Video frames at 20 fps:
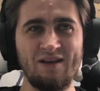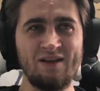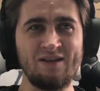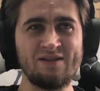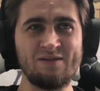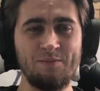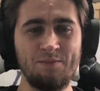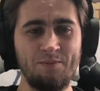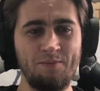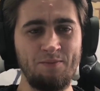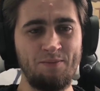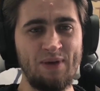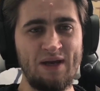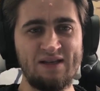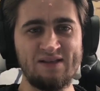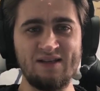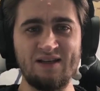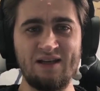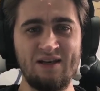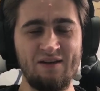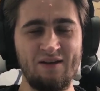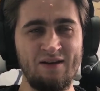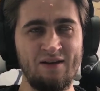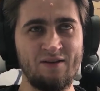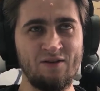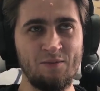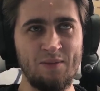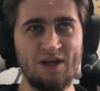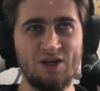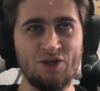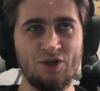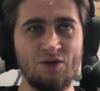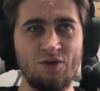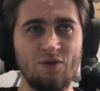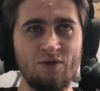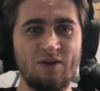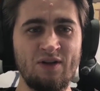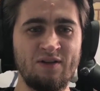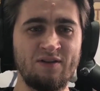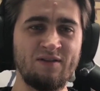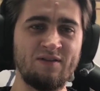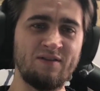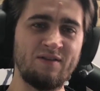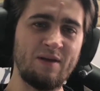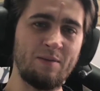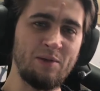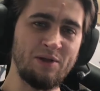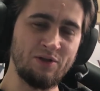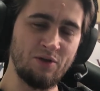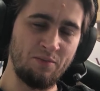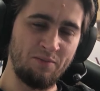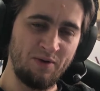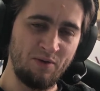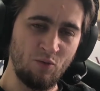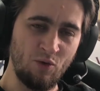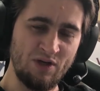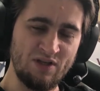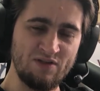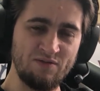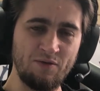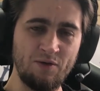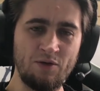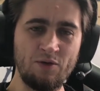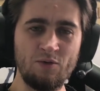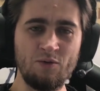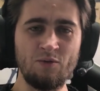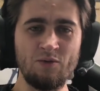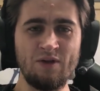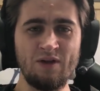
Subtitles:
It's basically to make sure that Tabletopia works for you,